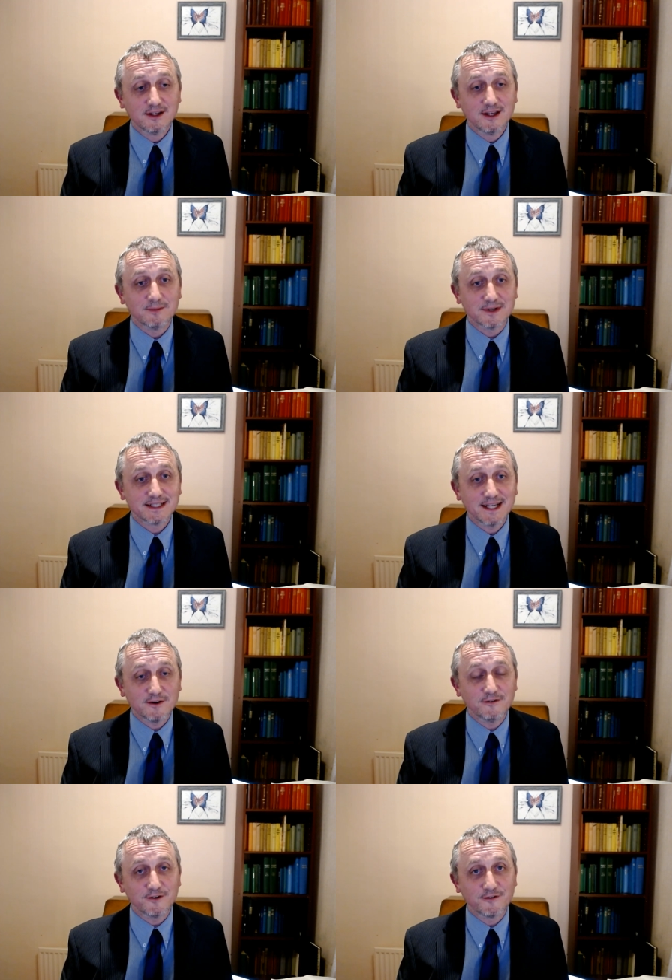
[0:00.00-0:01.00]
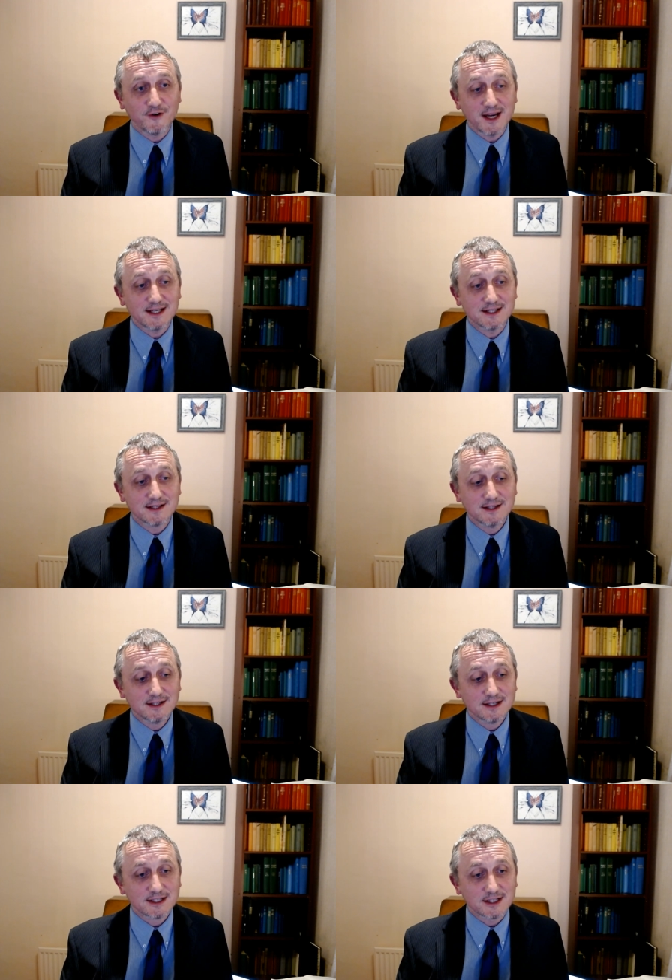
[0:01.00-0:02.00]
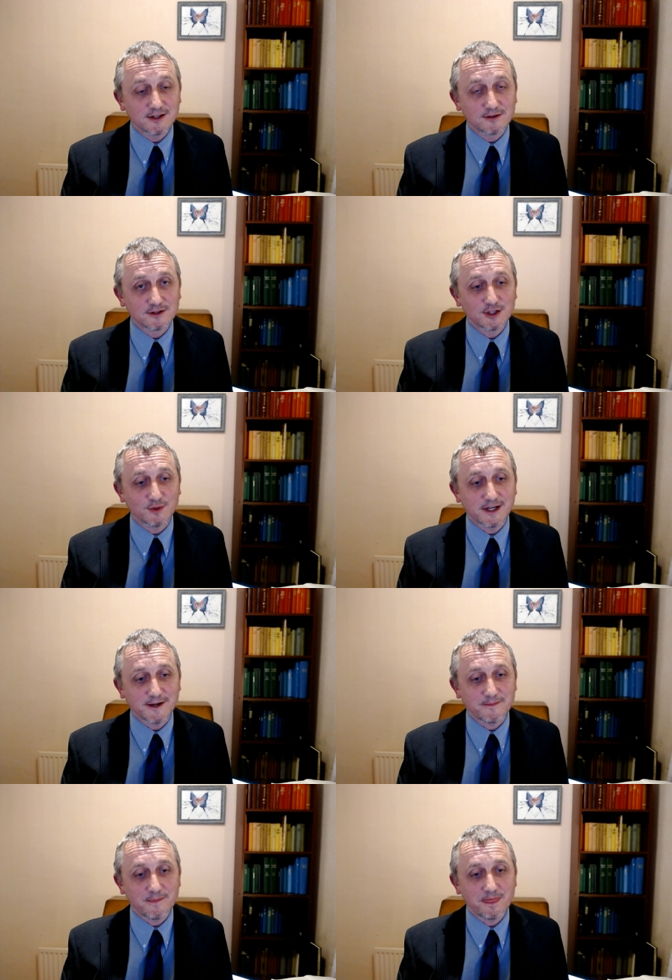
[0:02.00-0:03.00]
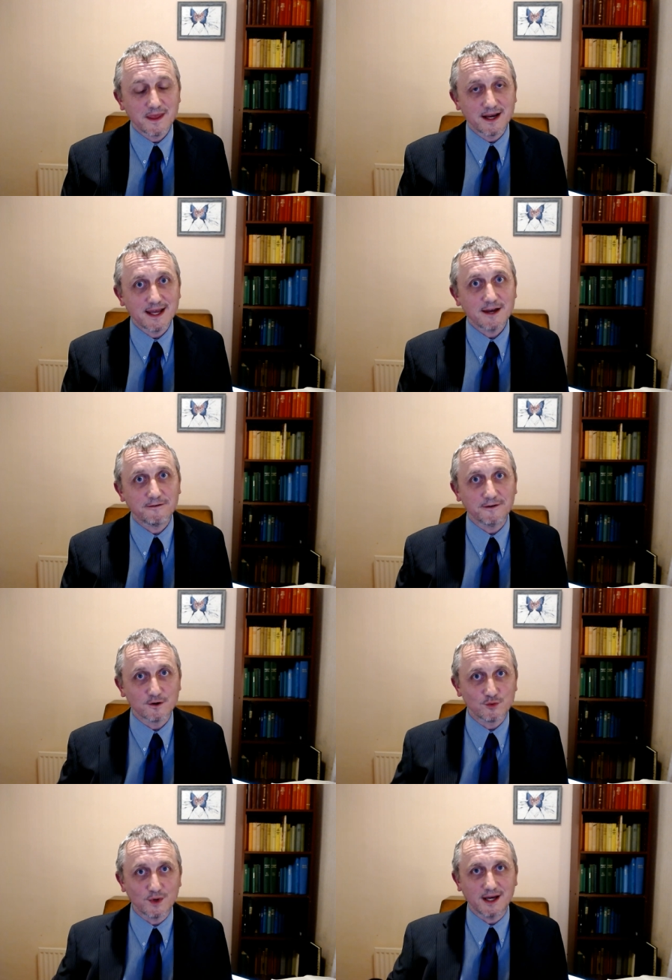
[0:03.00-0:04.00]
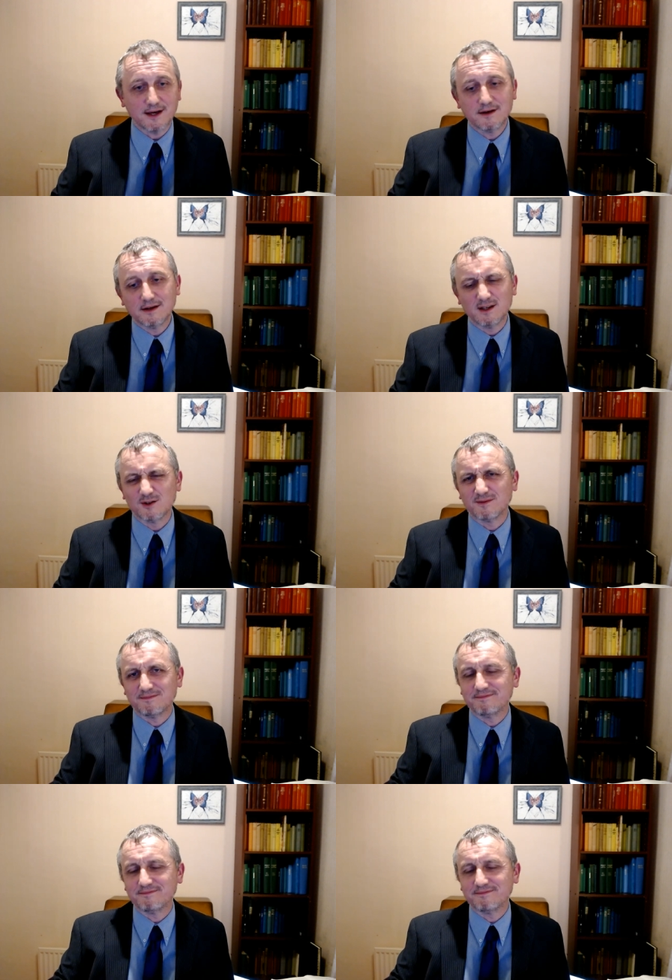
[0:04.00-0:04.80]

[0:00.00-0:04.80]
myself and a friend cycled to a uh, an airfield where it,